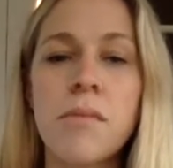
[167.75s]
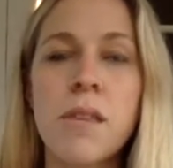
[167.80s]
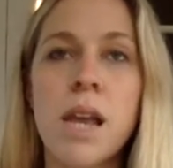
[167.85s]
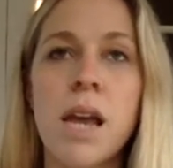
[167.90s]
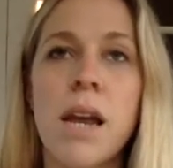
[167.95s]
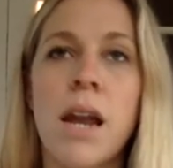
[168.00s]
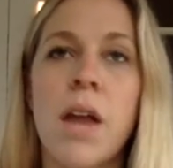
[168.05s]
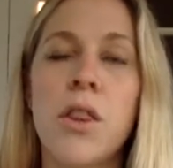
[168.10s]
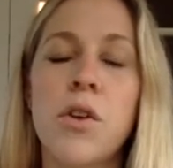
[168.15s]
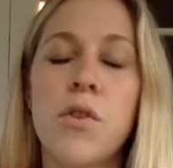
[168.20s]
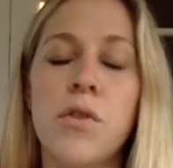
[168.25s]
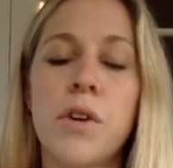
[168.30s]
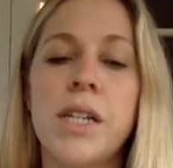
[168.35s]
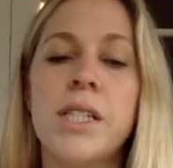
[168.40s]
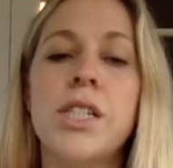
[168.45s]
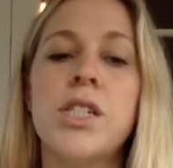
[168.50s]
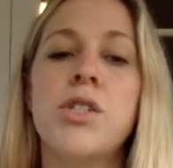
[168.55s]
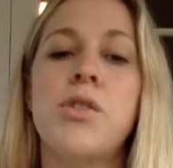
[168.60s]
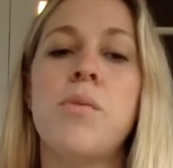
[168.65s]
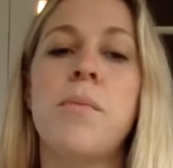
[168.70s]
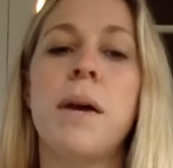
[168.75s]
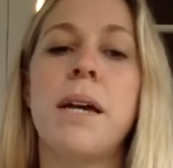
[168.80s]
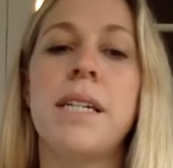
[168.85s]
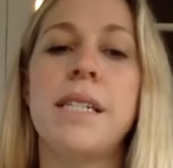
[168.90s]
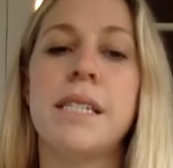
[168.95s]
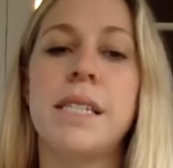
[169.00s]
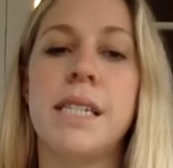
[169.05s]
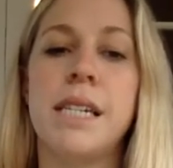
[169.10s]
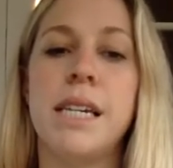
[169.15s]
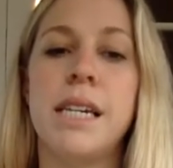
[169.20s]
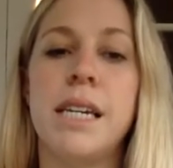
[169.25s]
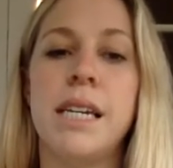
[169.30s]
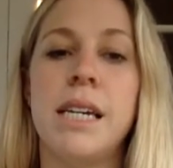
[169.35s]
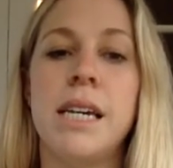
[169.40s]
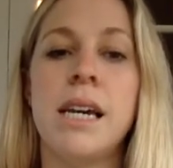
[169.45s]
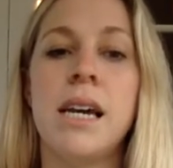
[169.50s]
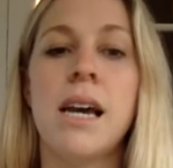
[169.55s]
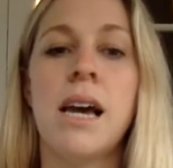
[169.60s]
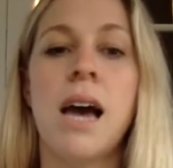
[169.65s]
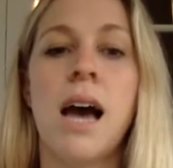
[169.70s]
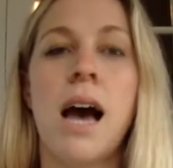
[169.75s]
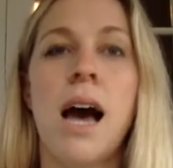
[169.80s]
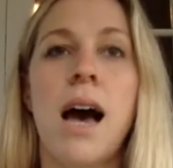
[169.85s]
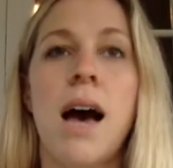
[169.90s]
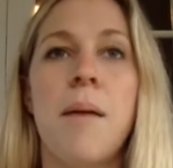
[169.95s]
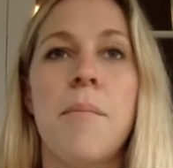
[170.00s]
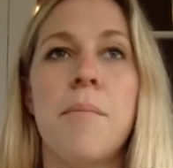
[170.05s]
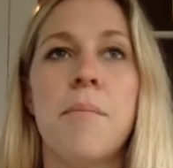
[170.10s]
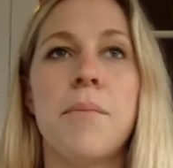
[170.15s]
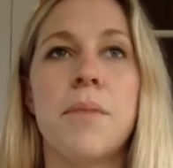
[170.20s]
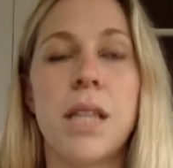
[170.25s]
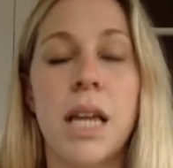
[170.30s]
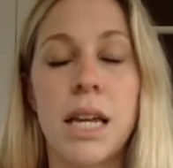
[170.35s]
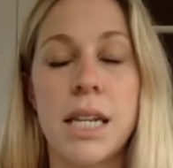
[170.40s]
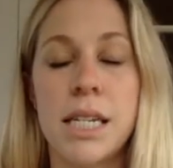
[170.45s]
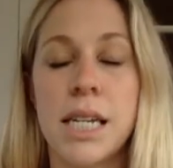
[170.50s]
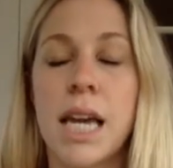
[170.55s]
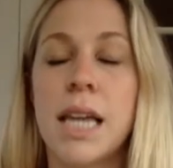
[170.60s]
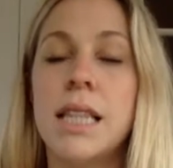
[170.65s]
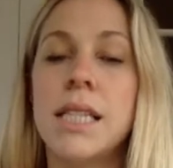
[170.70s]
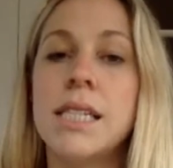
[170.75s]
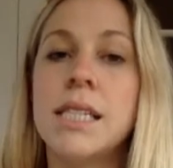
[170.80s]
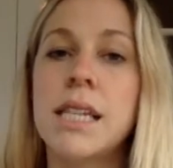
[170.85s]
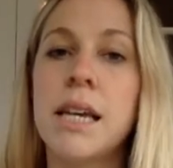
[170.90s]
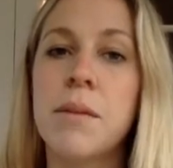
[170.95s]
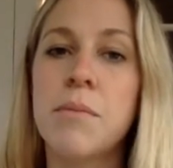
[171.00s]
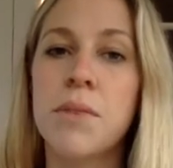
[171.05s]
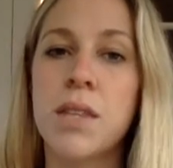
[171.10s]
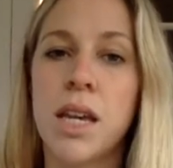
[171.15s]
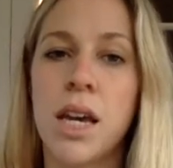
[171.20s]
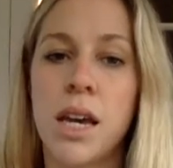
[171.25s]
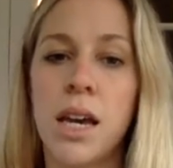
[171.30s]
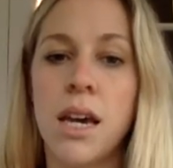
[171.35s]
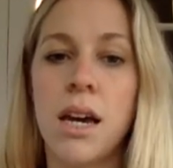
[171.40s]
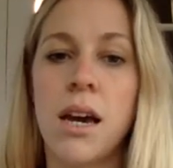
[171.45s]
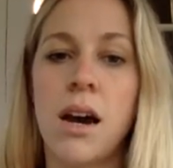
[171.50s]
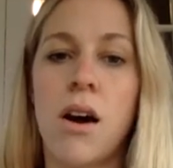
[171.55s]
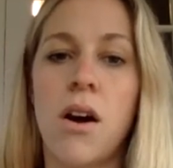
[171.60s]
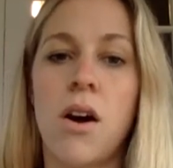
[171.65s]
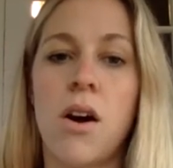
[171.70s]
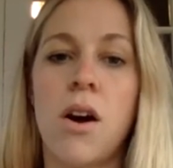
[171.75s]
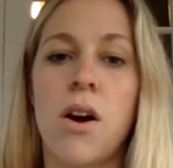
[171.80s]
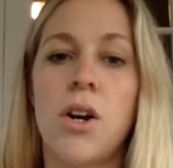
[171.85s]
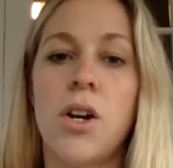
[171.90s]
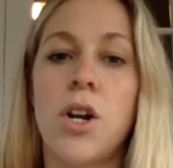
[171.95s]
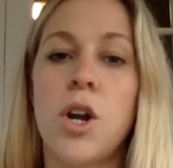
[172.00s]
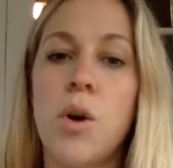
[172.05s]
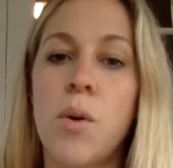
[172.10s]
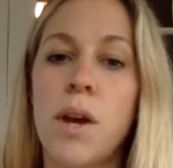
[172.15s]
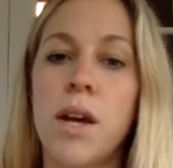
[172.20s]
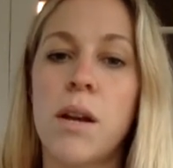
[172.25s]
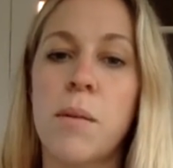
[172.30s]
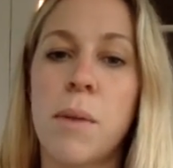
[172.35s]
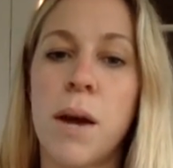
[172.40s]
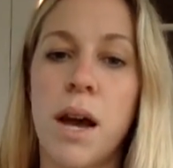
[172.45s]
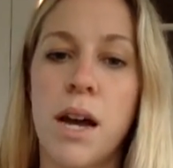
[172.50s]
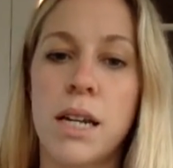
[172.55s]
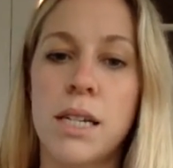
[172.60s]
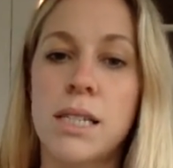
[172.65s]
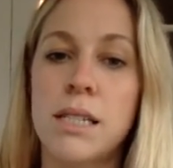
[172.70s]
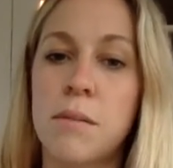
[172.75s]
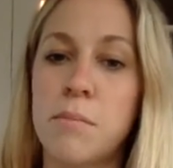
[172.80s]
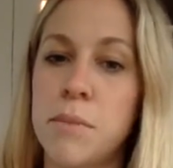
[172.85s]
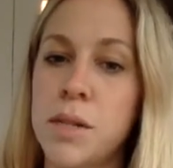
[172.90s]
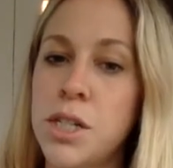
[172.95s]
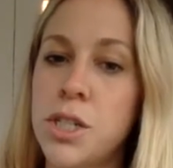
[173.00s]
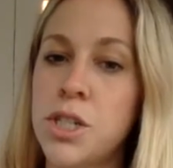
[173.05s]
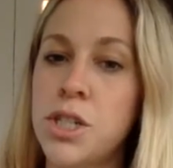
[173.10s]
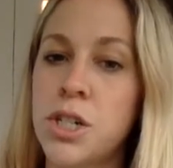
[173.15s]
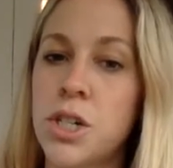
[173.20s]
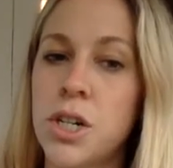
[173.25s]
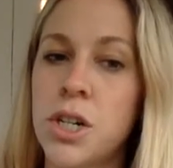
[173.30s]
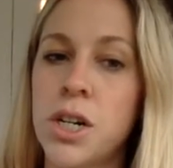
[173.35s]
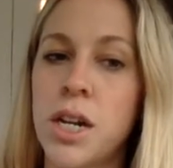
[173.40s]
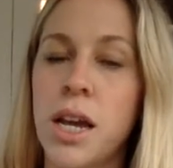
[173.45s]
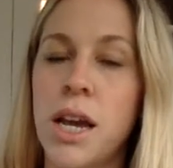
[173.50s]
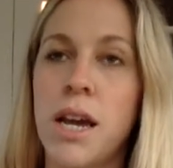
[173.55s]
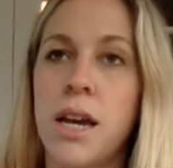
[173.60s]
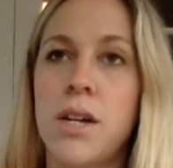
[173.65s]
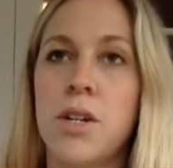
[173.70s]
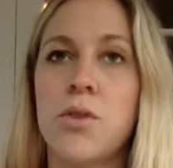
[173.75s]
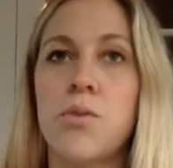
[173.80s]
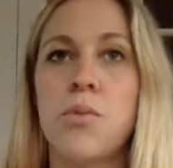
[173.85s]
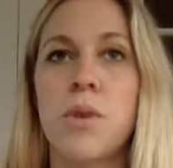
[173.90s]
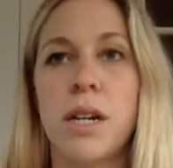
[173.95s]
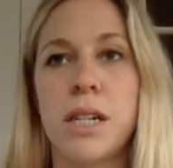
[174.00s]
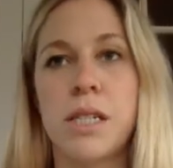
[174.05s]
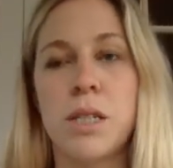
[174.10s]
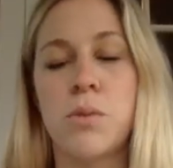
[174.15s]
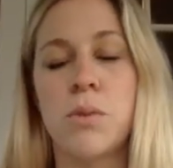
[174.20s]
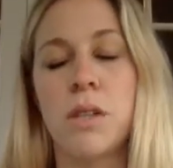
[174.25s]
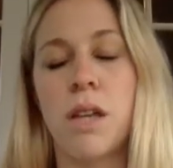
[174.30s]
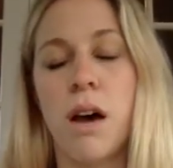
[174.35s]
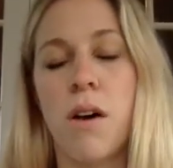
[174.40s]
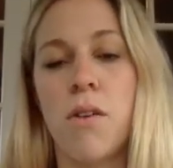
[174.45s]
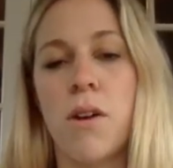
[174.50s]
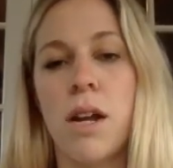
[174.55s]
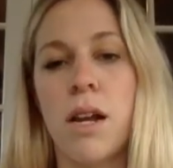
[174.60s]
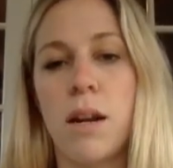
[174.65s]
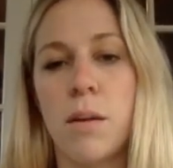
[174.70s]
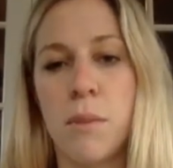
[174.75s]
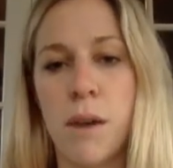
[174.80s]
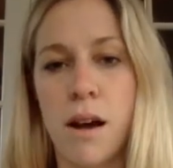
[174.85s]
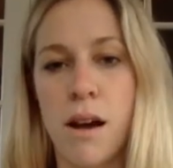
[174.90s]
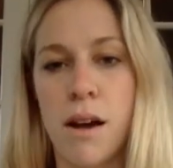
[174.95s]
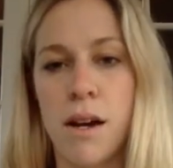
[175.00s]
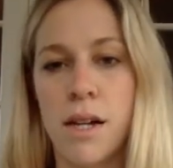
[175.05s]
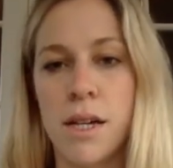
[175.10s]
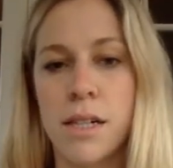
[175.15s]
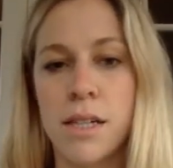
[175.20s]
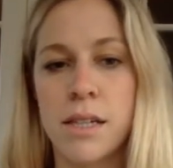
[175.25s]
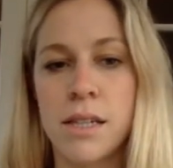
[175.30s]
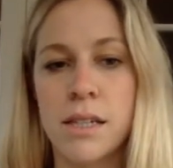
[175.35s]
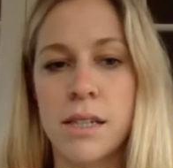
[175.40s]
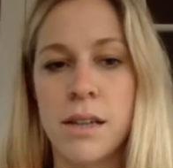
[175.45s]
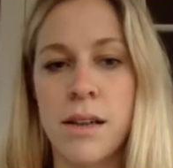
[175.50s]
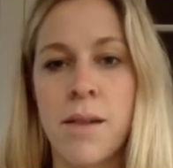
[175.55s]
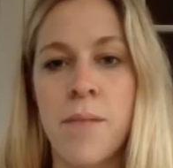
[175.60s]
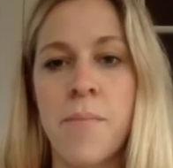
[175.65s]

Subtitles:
And other phrases you might see that indicate the same thing are no antibiotics administered and raised without antibiotics.